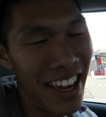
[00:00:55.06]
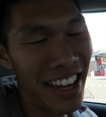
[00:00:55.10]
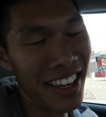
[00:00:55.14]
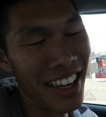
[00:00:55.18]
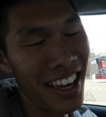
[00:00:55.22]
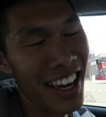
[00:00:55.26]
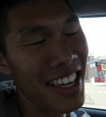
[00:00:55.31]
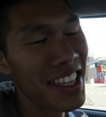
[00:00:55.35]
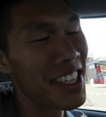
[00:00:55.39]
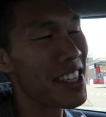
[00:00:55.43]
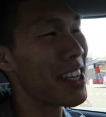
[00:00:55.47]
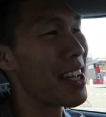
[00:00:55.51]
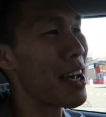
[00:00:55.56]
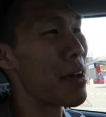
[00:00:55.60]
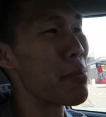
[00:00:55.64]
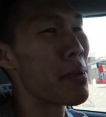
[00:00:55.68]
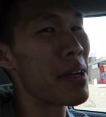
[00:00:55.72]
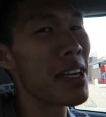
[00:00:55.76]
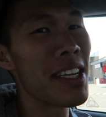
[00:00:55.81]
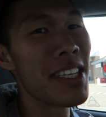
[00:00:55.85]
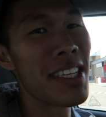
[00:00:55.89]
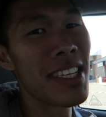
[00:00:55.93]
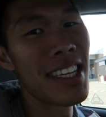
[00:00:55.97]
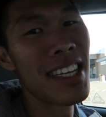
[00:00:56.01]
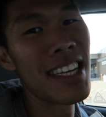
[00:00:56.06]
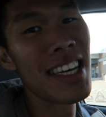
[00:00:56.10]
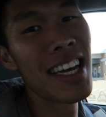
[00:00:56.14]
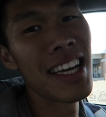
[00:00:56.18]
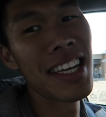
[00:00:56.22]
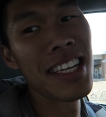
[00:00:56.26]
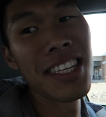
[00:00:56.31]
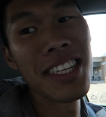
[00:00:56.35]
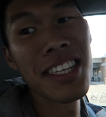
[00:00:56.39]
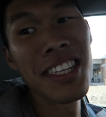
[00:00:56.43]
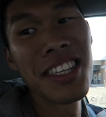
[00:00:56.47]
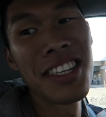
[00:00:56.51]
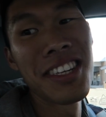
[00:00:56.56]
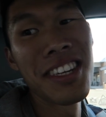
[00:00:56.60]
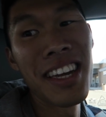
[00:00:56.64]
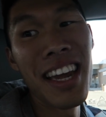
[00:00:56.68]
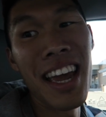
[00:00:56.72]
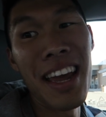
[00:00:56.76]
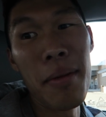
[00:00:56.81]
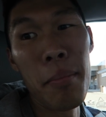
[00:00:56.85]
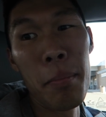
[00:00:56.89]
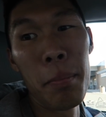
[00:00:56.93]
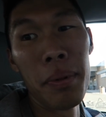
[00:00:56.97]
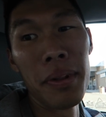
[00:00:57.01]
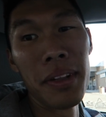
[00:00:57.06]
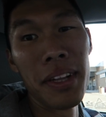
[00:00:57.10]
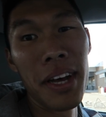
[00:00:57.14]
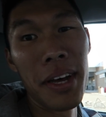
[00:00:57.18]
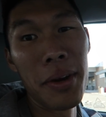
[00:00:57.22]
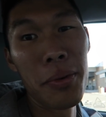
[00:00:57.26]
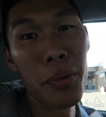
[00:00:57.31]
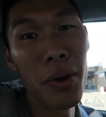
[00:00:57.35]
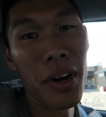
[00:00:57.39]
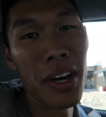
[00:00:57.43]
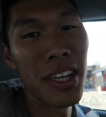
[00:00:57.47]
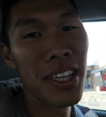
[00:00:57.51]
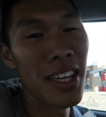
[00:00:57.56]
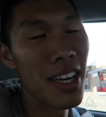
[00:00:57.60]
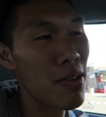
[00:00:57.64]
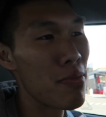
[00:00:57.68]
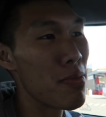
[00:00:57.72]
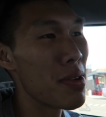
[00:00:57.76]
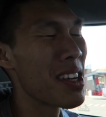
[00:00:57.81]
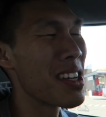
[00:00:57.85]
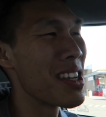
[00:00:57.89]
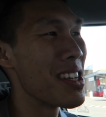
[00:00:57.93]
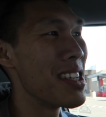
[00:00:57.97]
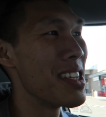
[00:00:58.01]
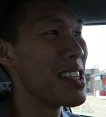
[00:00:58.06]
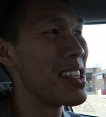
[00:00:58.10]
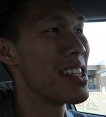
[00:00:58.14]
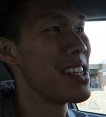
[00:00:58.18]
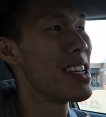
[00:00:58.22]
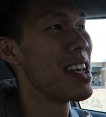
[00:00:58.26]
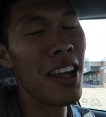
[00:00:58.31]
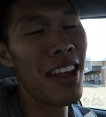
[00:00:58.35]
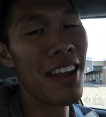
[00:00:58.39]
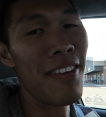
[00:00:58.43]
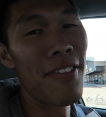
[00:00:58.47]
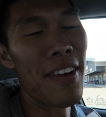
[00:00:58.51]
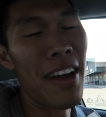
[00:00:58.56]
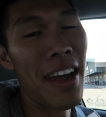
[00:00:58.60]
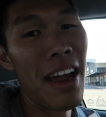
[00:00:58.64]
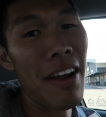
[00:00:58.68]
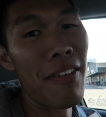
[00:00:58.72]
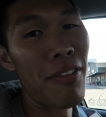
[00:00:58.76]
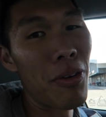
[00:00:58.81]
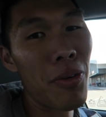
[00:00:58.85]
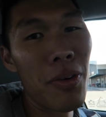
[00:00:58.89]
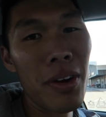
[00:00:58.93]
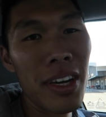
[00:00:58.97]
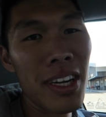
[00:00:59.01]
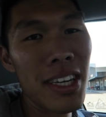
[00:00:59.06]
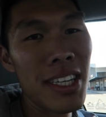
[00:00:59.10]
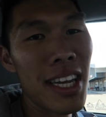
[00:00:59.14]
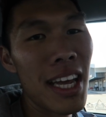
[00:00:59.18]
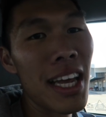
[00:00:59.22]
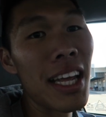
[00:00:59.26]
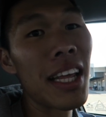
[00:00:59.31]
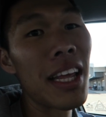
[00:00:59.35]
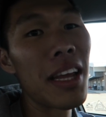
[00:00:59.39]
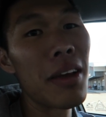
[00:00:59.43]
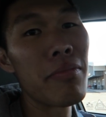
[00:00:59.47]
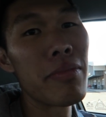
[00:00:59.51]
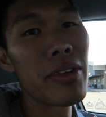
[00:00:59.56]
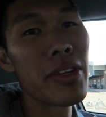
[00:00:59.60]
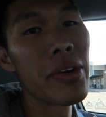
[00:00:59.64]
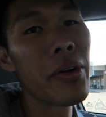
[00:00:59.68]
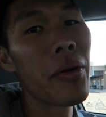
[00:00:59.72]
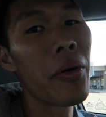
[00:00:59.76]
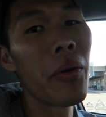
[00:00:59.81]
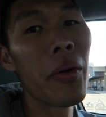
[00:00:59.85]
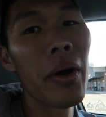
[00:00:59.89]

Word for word: it costs a lot because he has to get blood work done because if I ever want to take him to